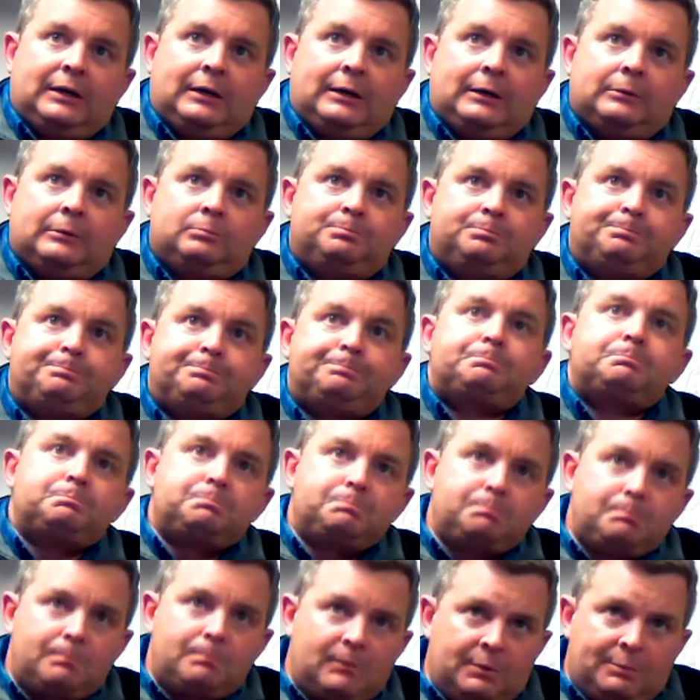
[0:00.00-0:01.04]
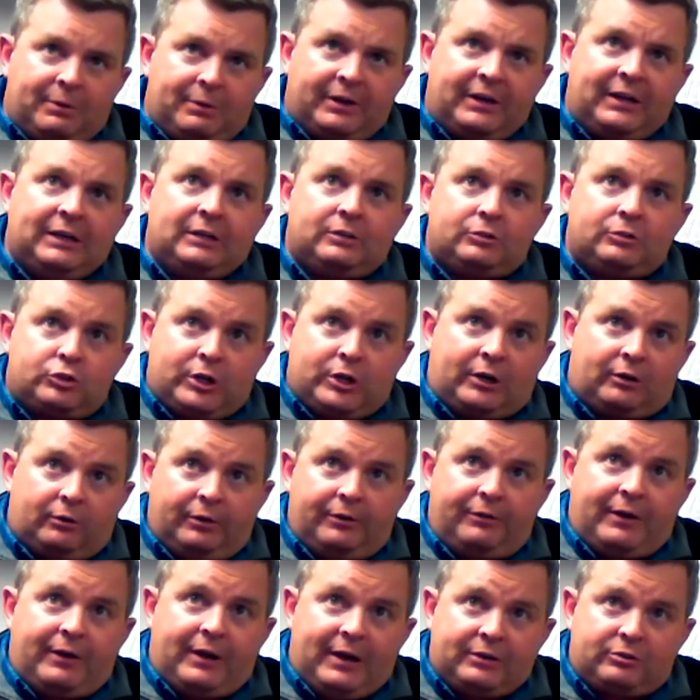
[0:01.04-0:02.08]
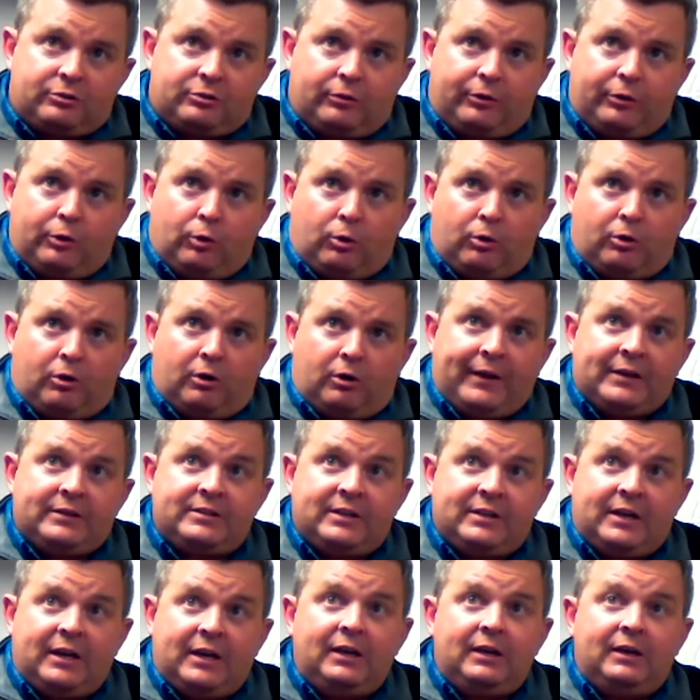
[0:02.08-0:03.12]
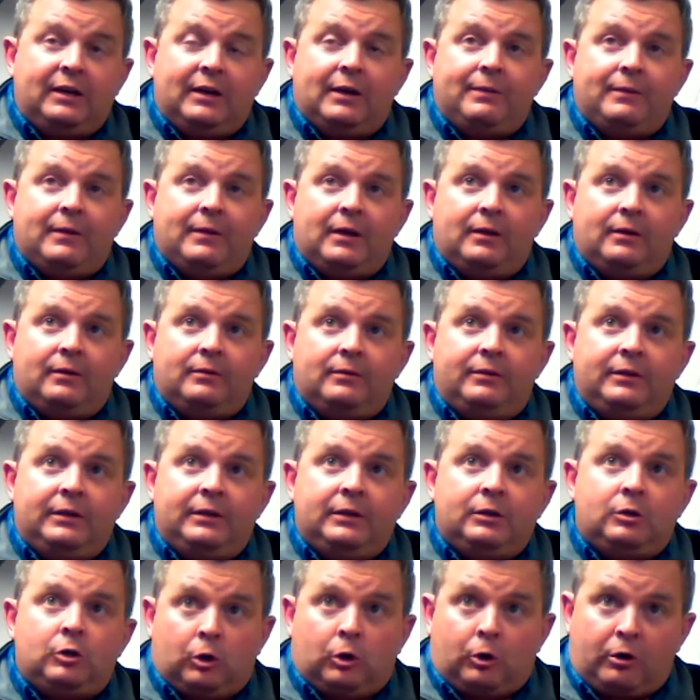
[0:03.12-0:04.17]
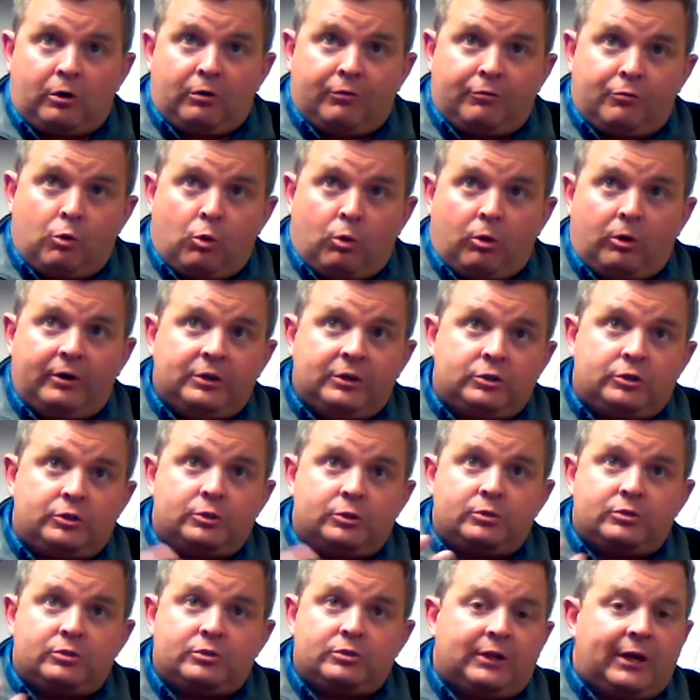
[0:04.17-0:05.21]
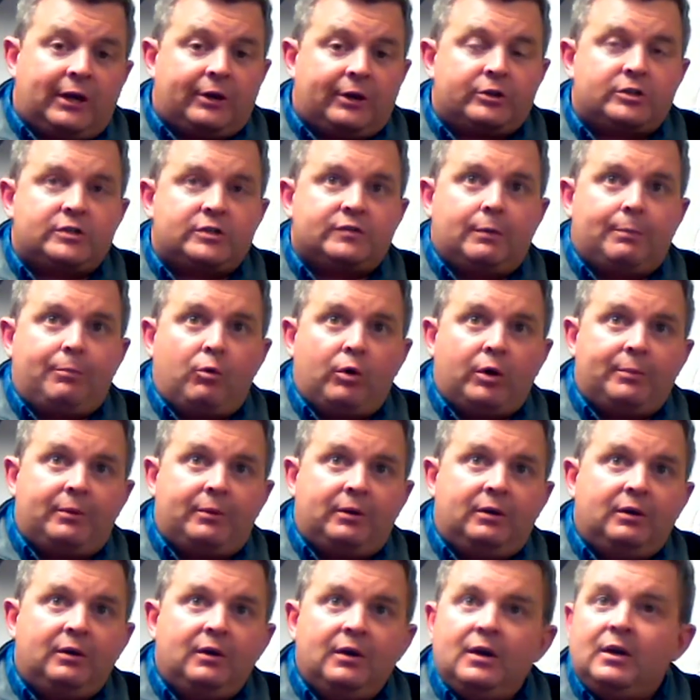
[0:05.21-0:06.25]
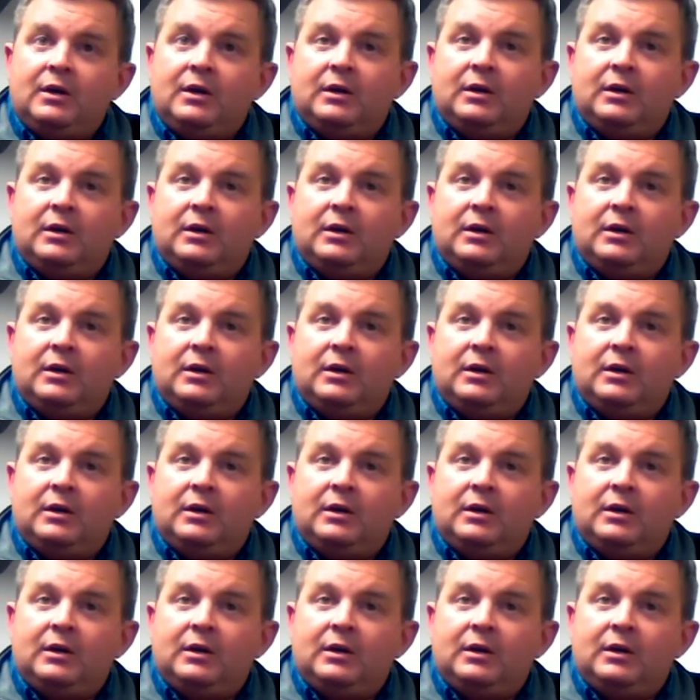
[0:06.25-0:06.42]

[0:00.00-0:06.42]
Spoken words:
But again, generally they enter the order on that day, and then the clerk of court issues the letters of appointment.